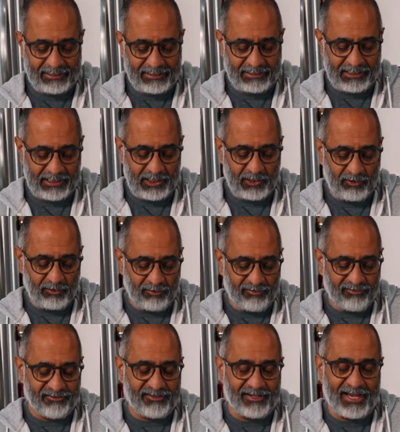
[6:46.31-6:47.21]

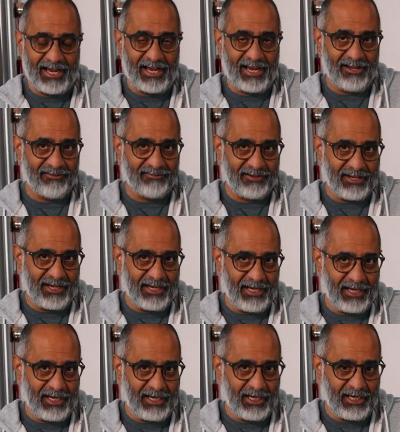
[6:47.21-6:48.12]
used as
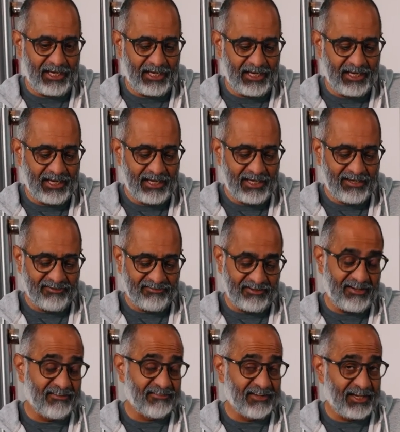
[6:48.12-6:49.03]
a
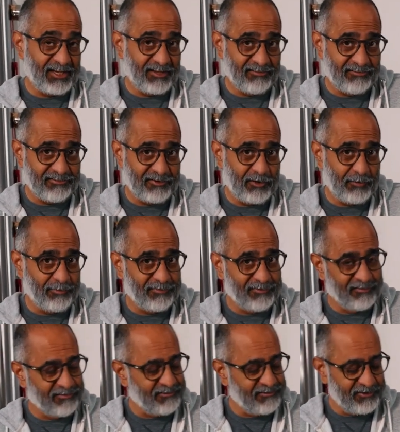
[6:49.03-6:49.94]
seasoning in soups
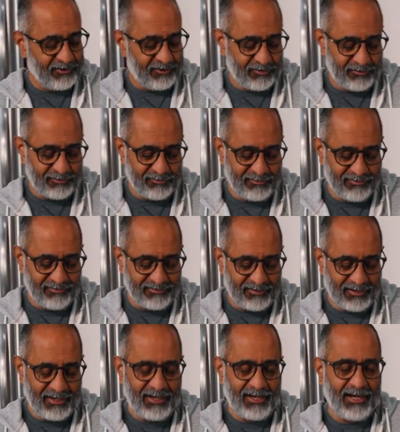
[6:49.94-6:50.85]
and stews.
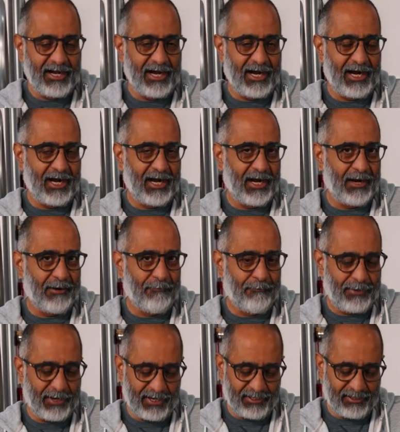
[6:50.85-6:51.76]

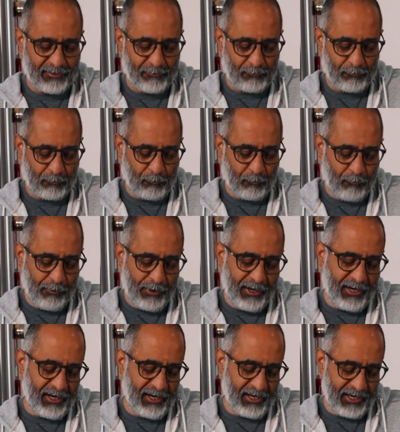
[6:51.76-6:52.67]
But
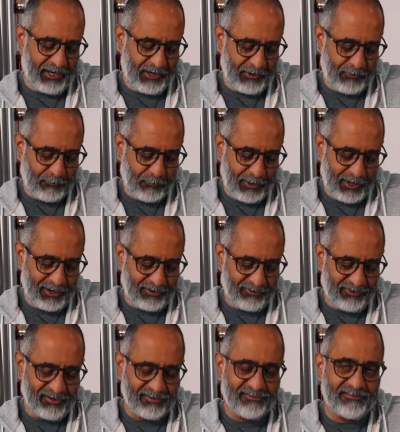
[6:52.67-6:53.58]
really where
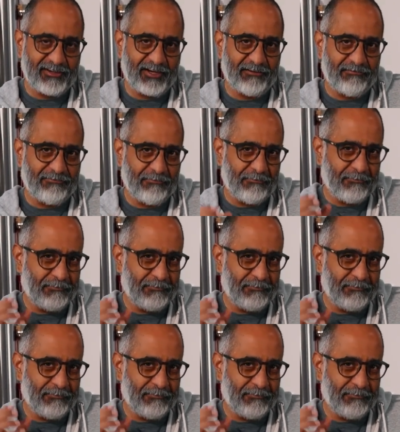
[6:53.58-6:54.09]
this stuff